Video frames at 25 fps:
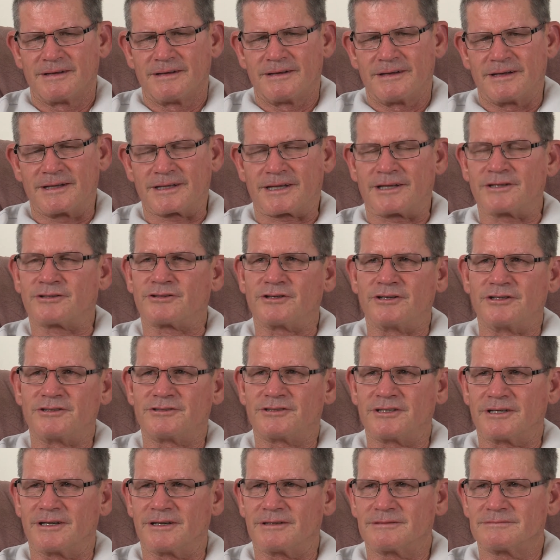it gets
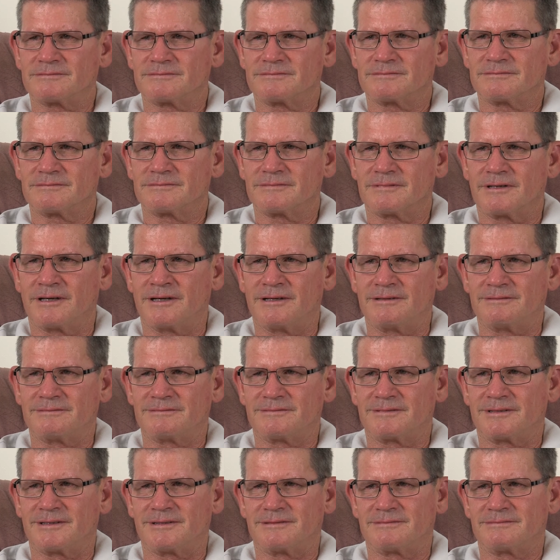easier,
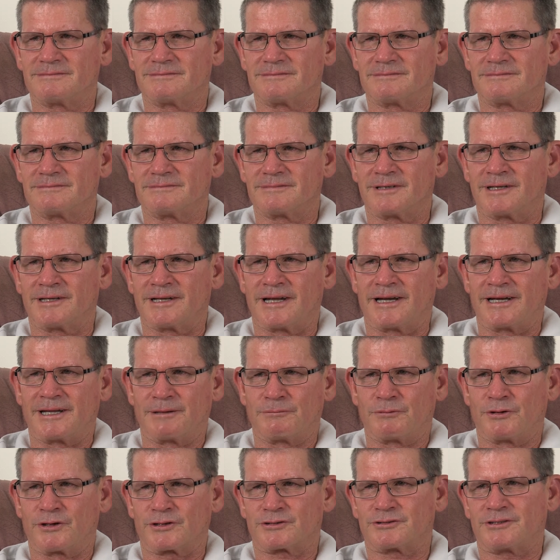and a lady
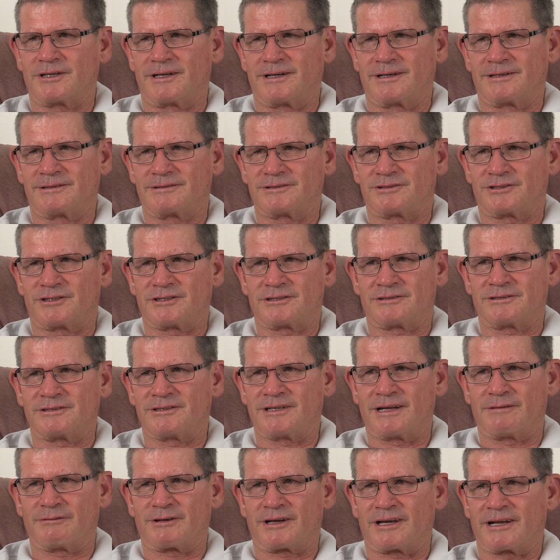at work said it. And she says, you
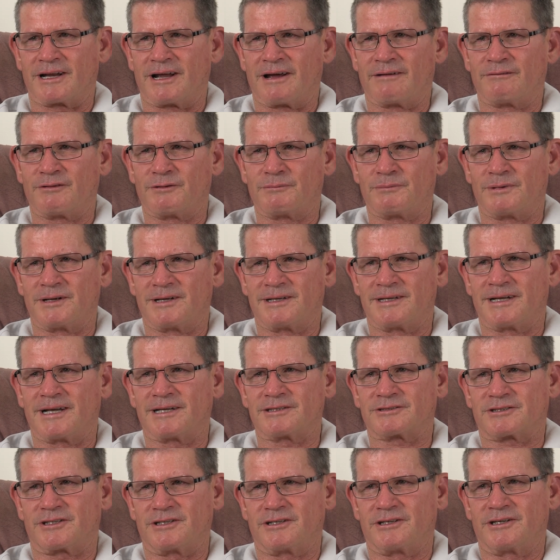never get over it, but it
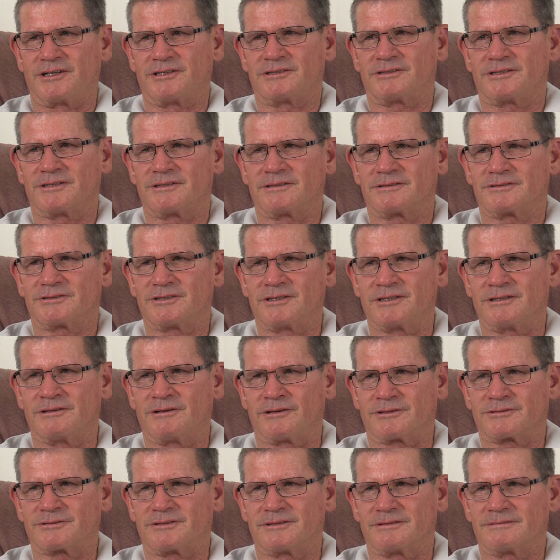does get easier. She'd
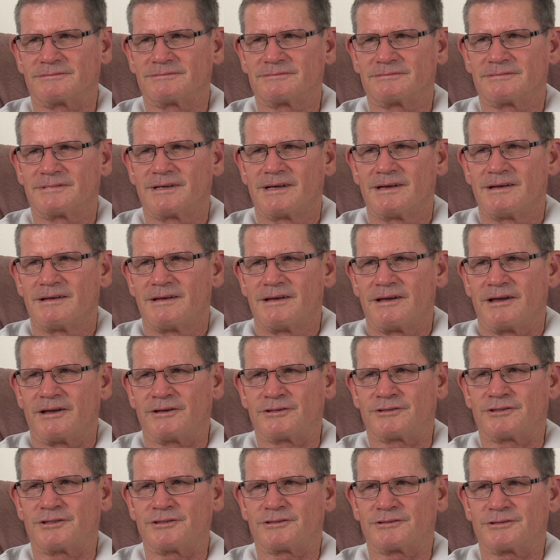lost a
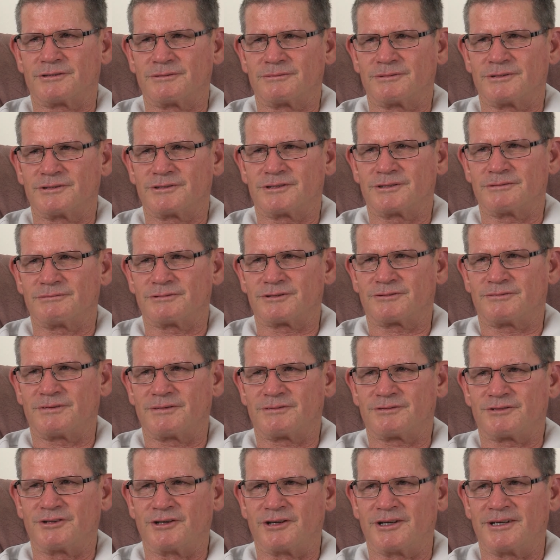sister when she was
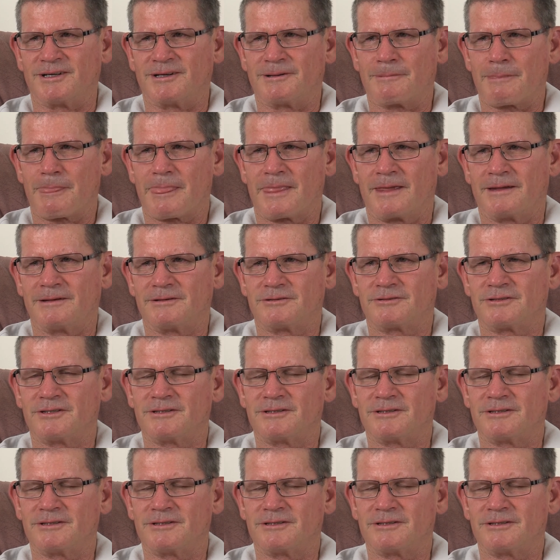15, and